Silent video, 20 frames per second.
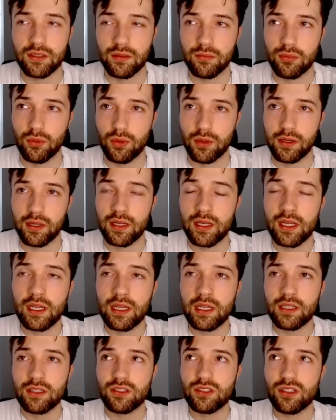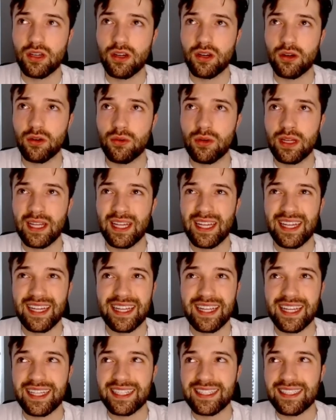on the board, so
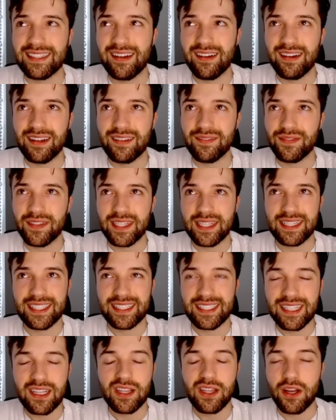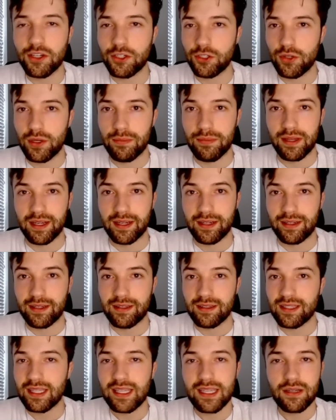it's not like this is a luxury pick.
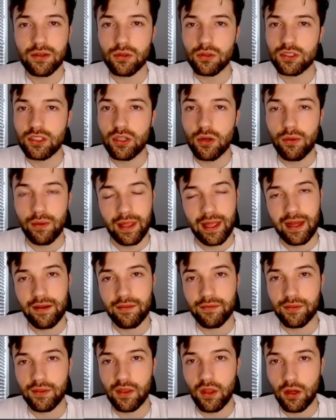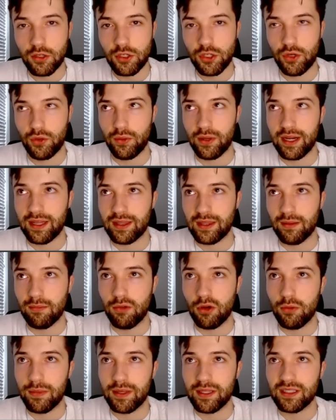The Eagles don't have luxury at the
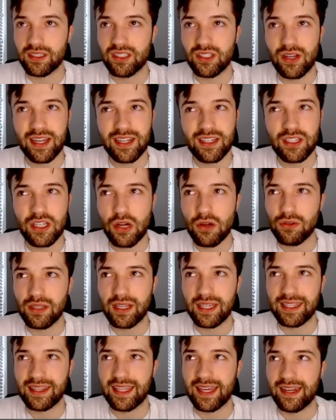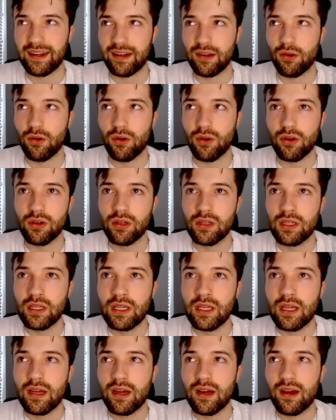moment, so I don't like that at all.
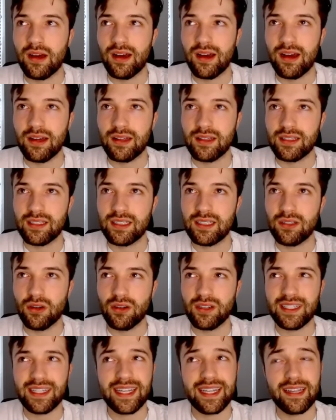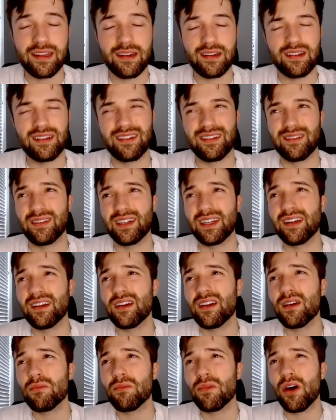uh Dalton Kim, oh
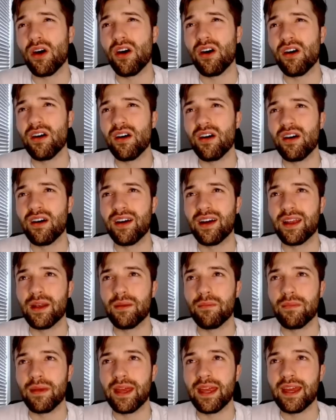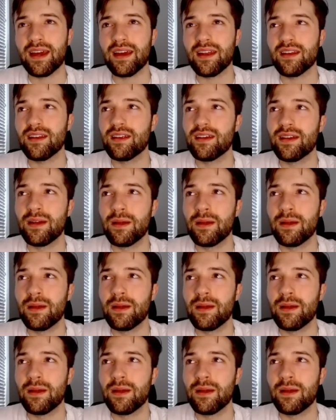come on, man.